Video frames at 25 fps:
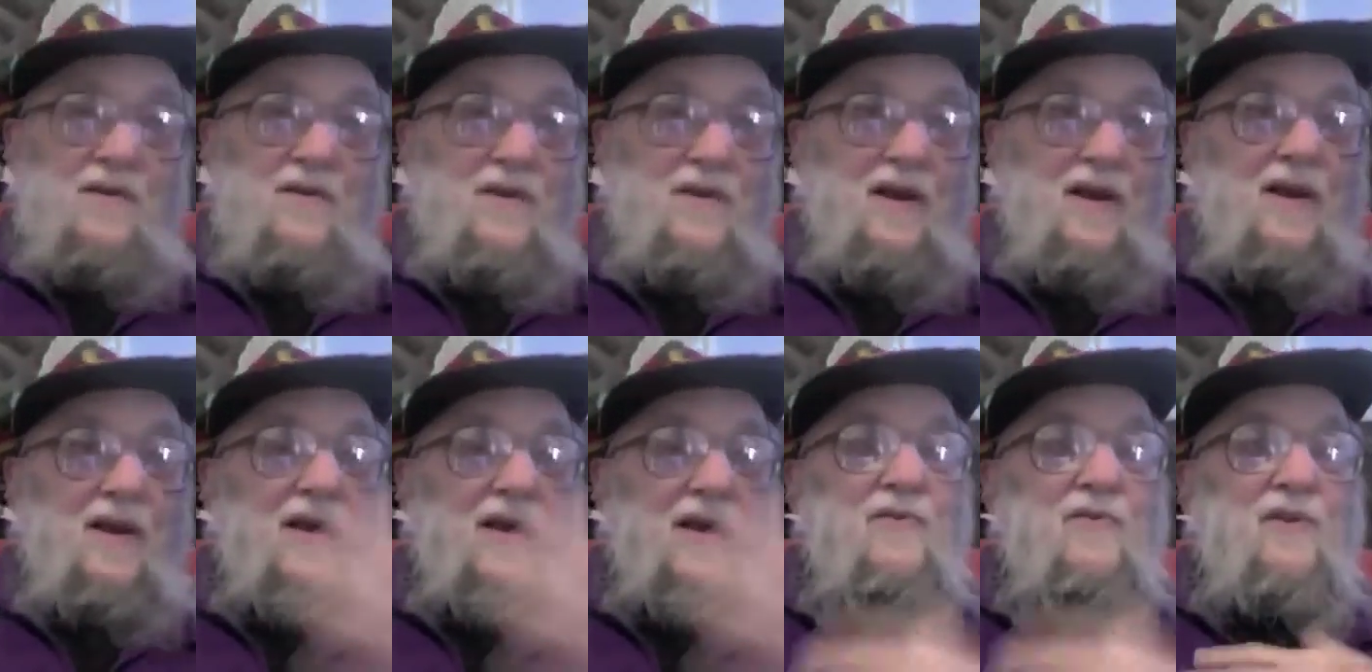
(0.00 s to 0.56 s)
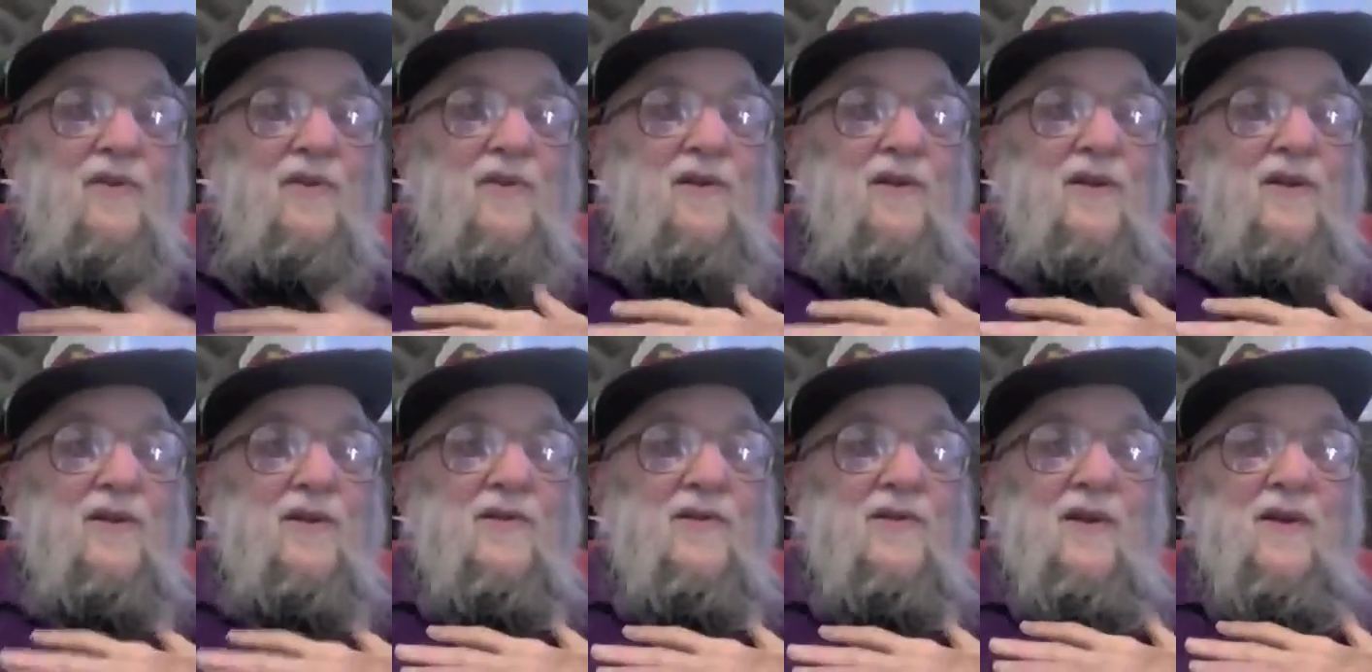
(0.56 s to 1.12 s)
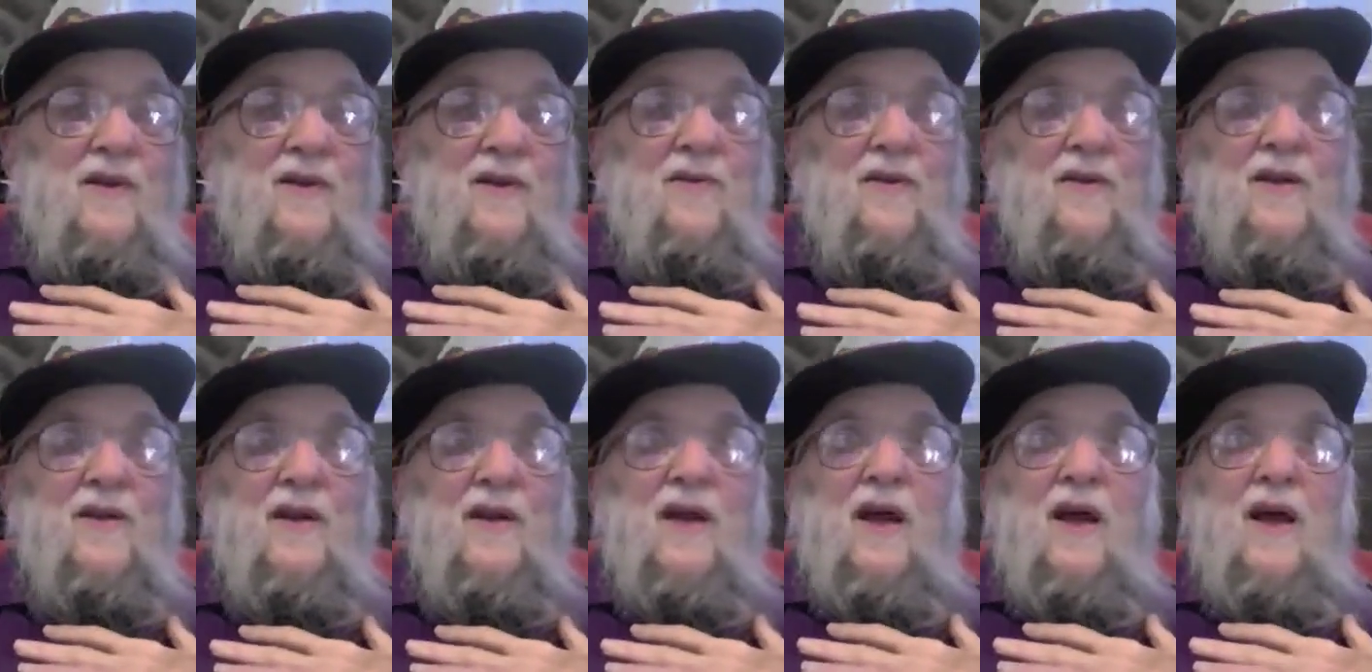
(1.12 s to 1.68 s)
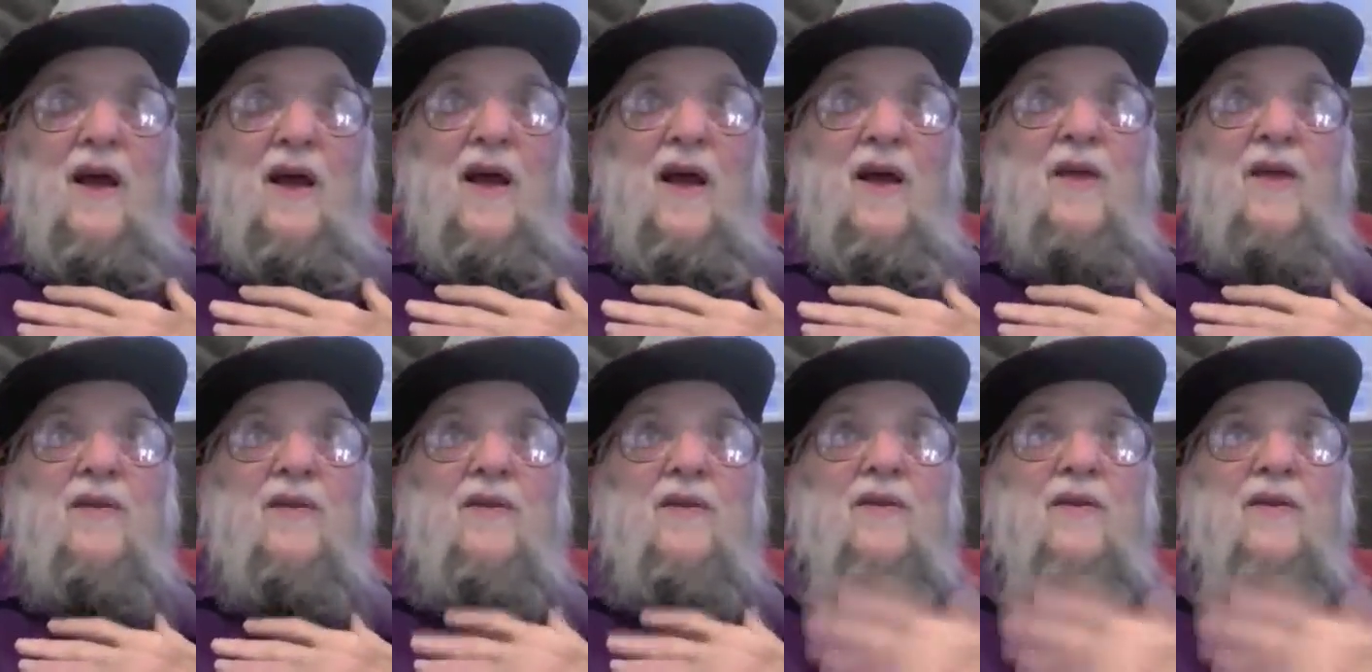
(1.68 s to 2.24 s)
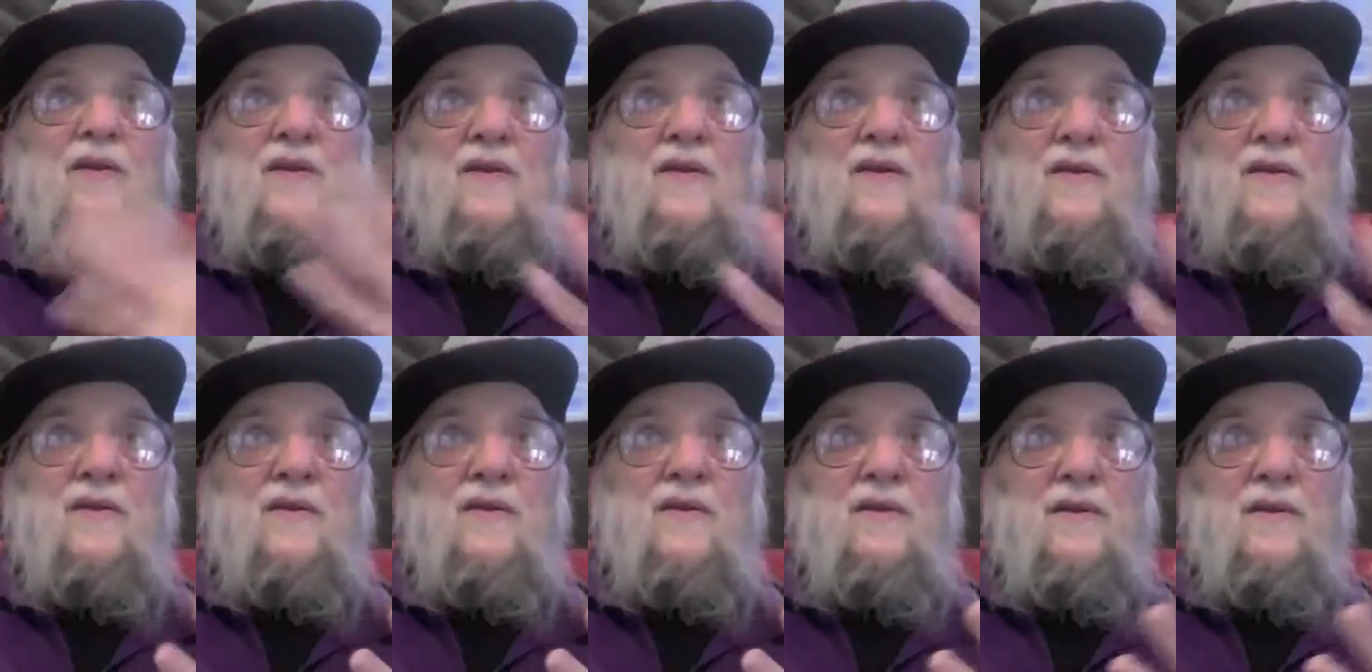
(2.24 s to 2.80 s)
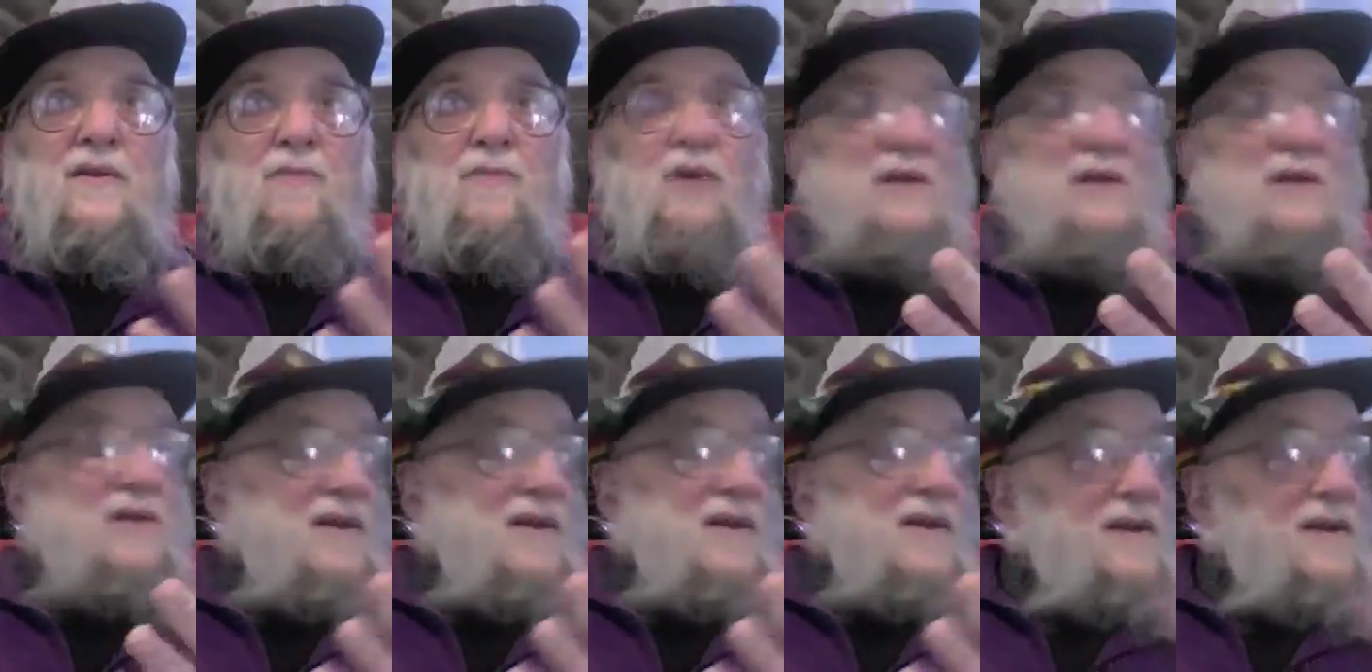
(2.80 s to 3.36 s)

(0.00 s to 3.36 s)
day after King's death. And the president,